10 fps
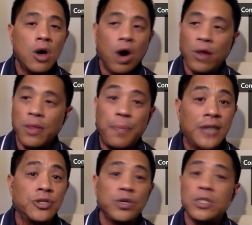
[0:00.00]
all the
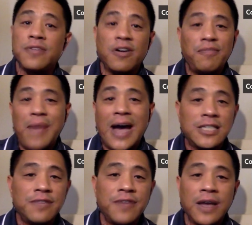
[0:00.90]
pictures of past
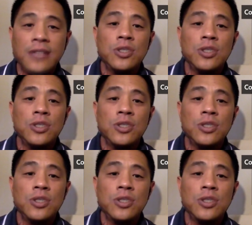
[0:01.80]
events.